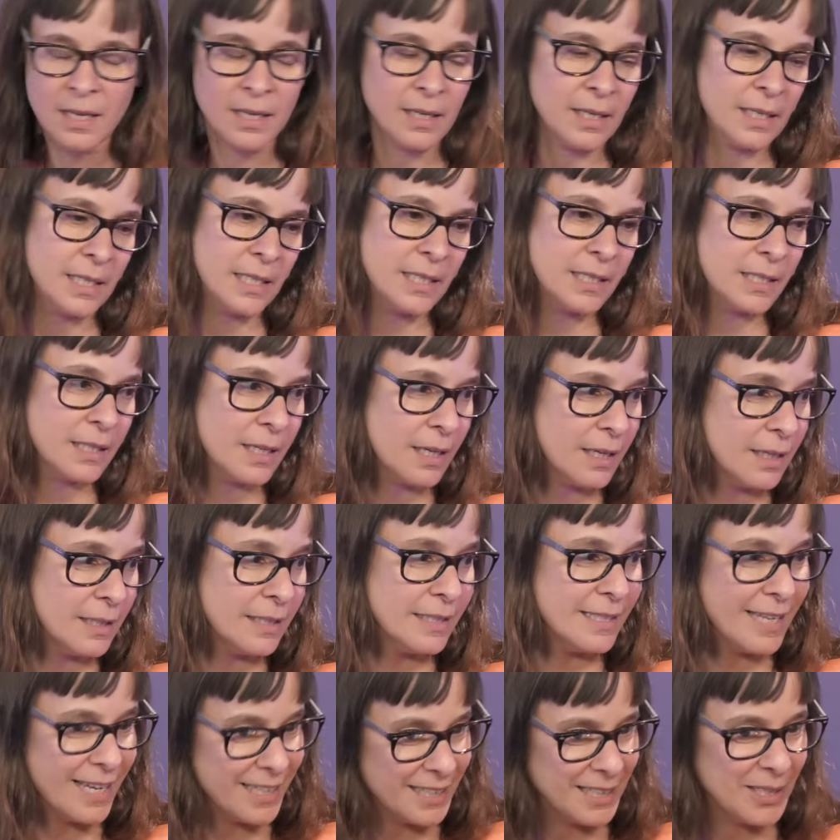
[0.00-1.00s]
And uh,
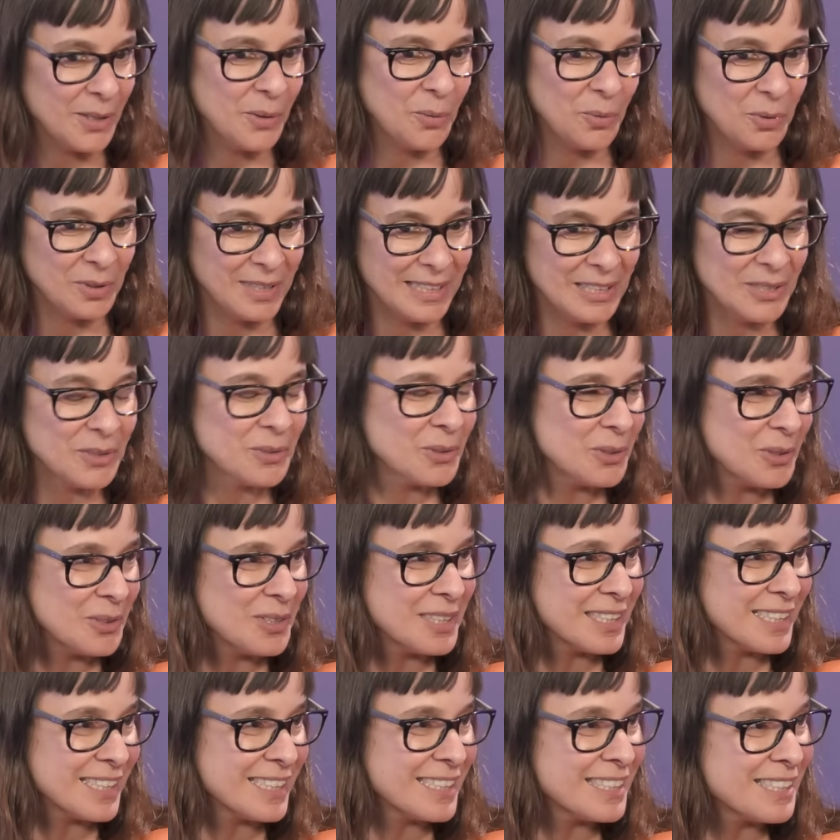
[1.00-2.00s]
Dani, who would
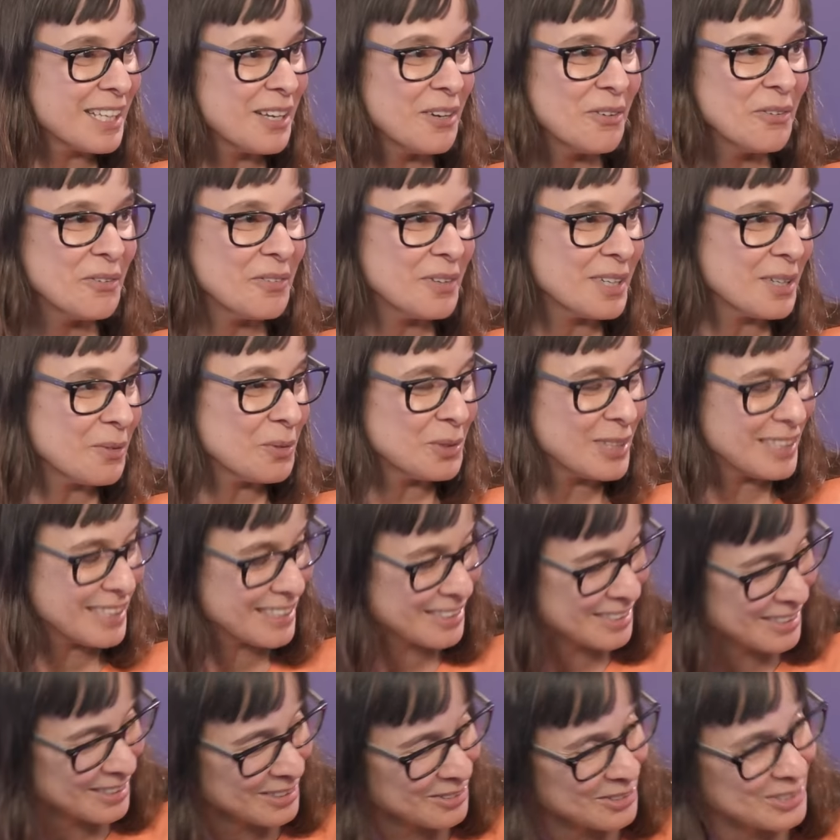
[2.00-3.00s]
introduce herself, would
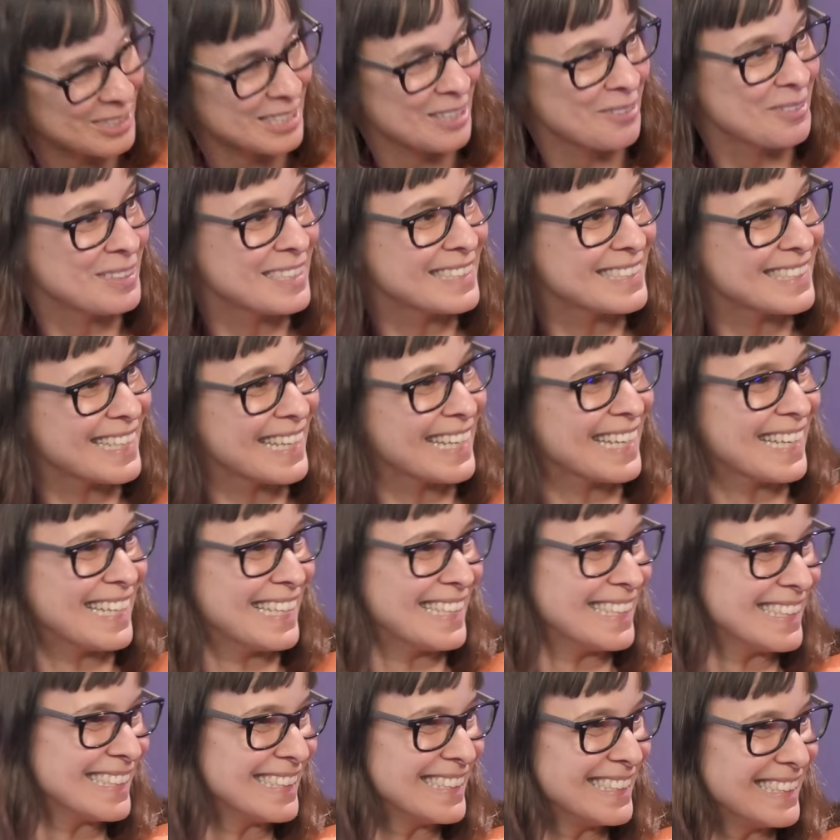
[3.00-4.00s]
introduce yep. herself
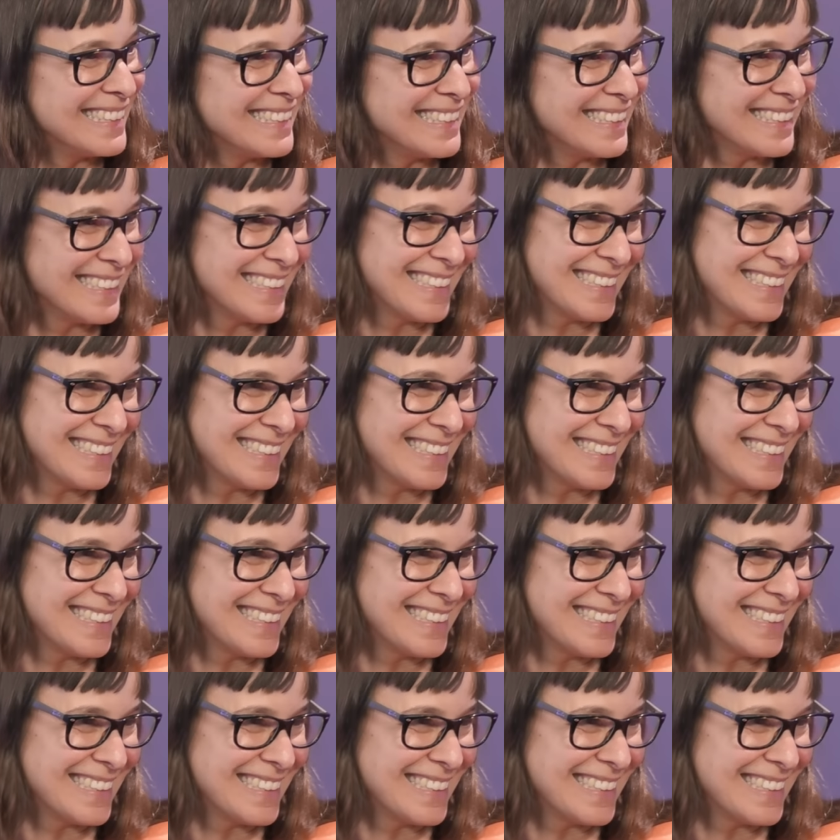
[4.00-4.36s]
Hi,